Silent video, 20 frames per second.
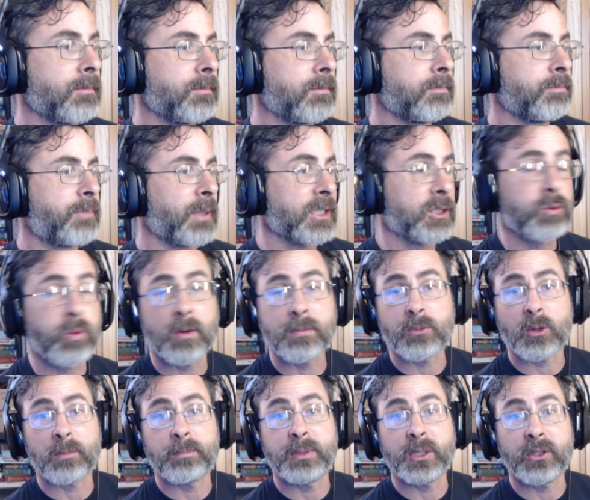But it's one
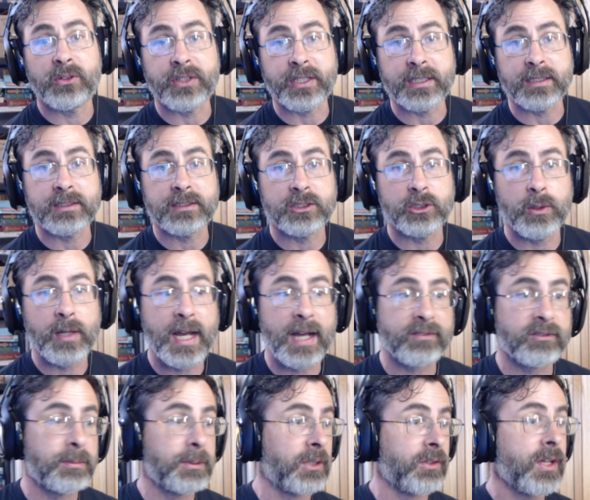more building you have
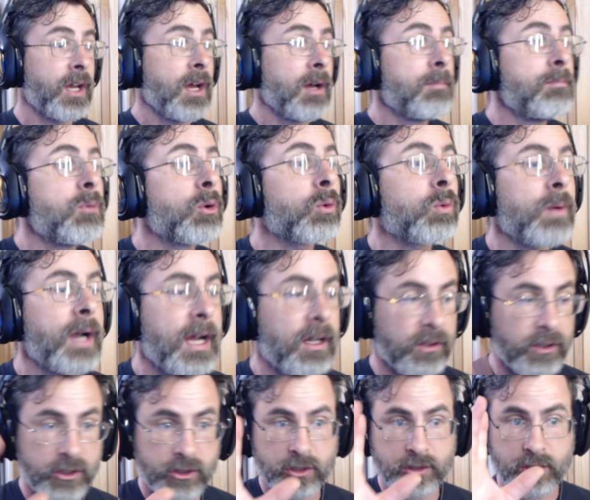to build. Morale,
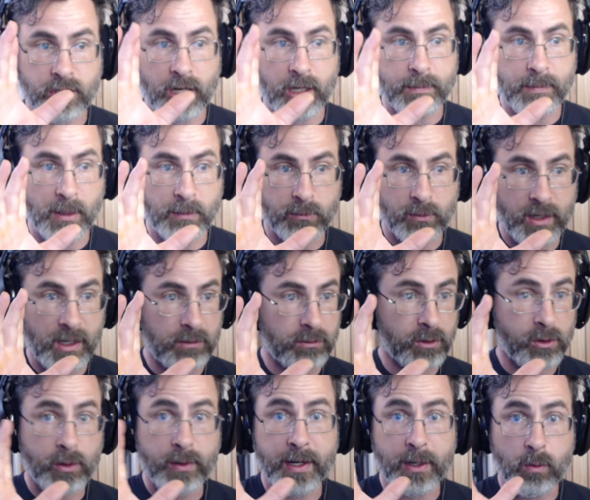let's just talk about morale real
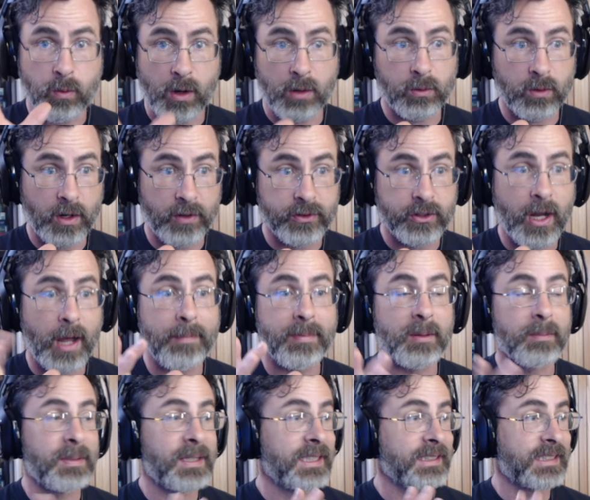quick while we're on the
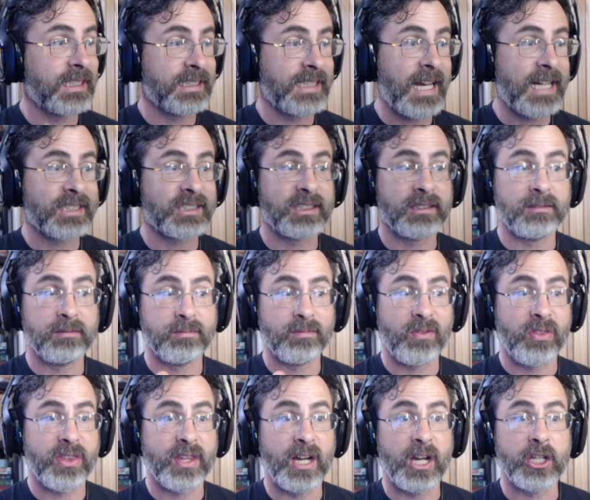topic, because it's actually
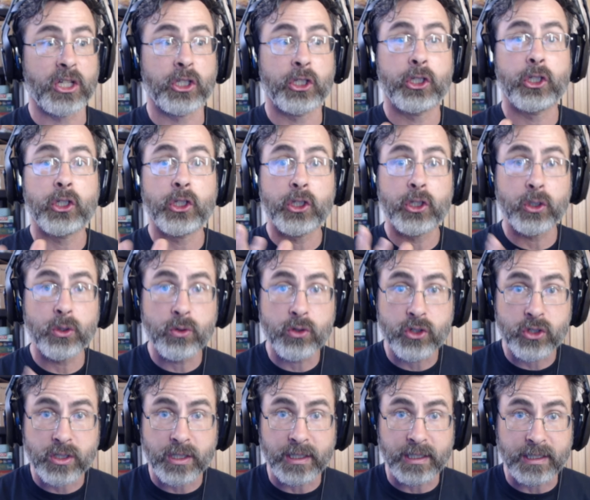a
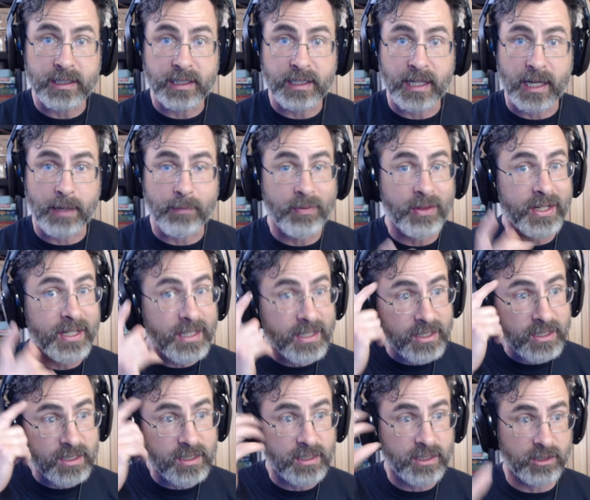huge thing in the game that
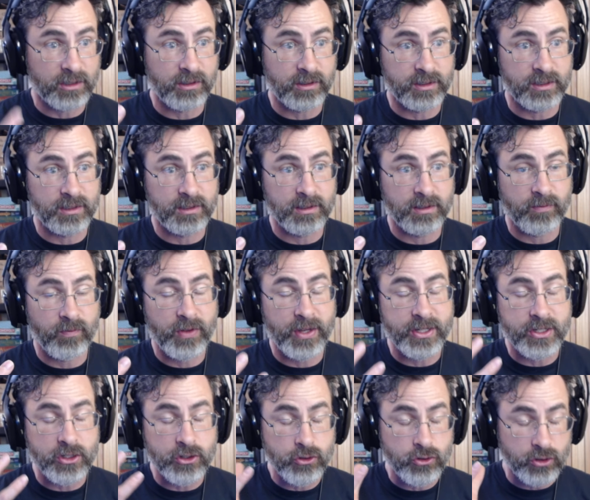isn't
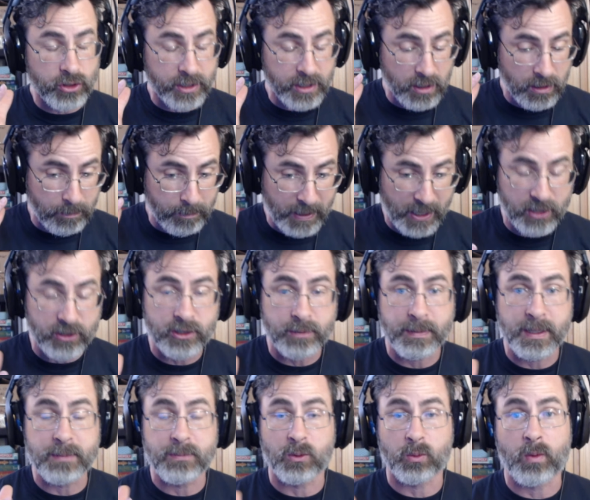usually apparent to
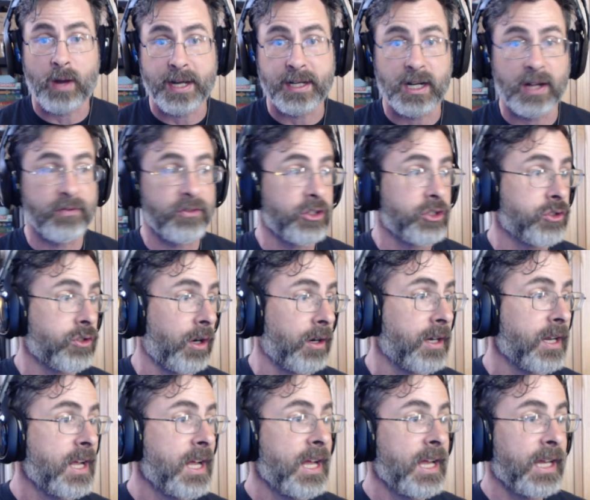people right off the
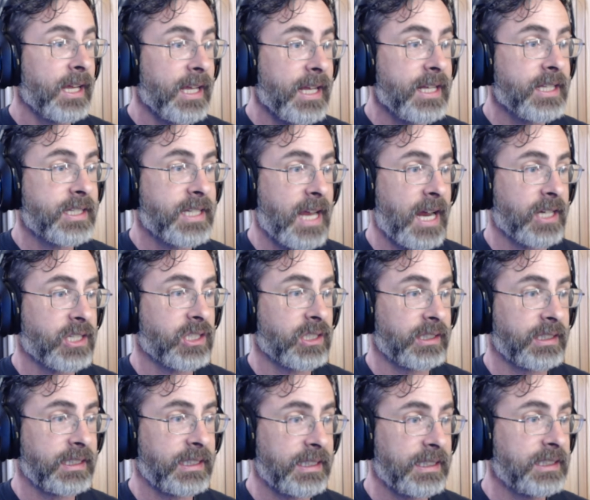start. It's
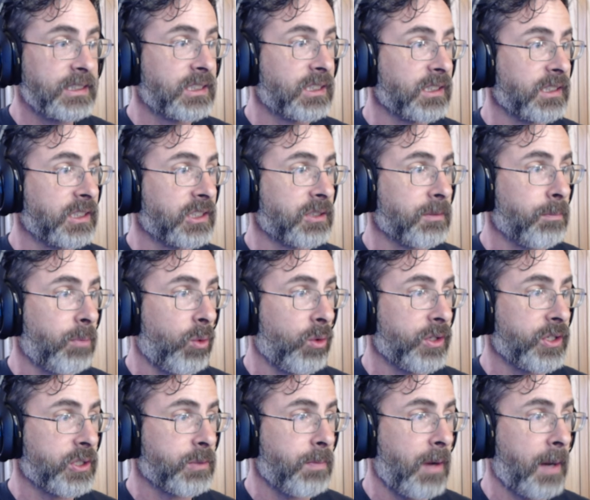actually easily as
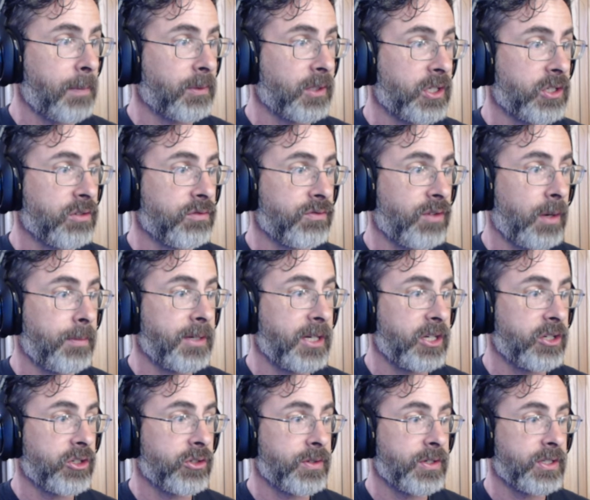important as population, farming,
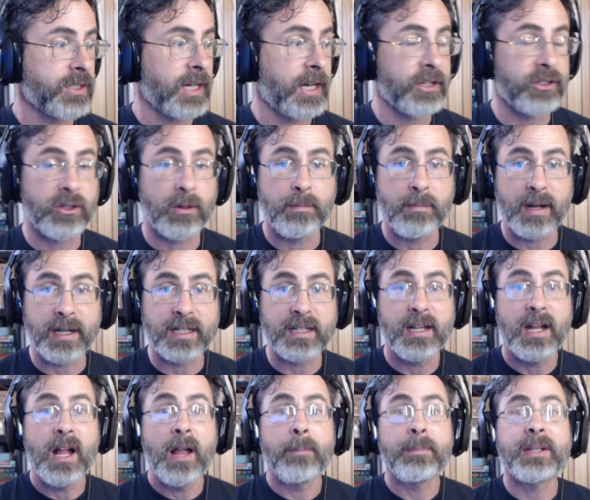industry, science, or money
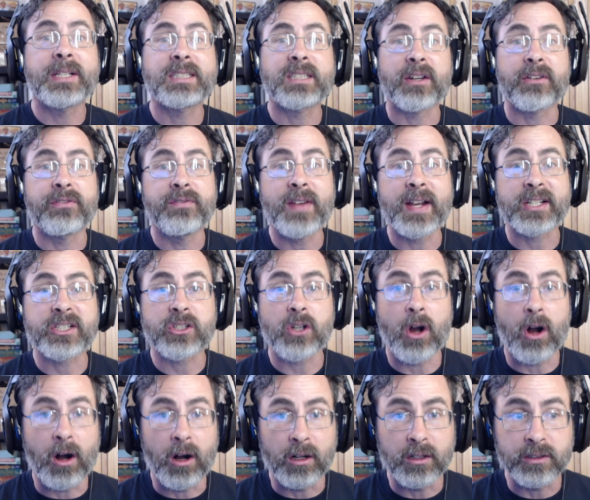because it affects
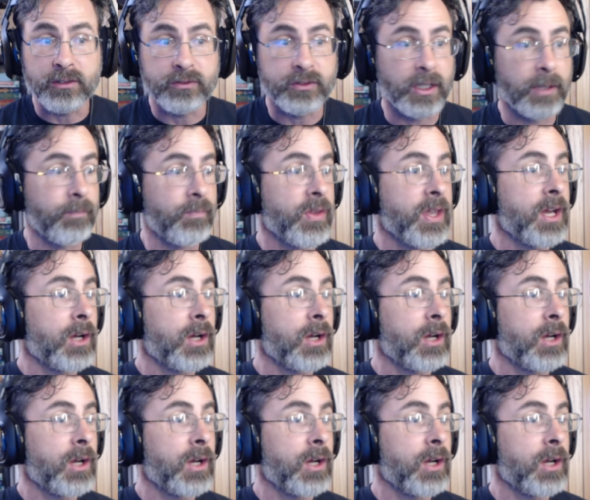all of them.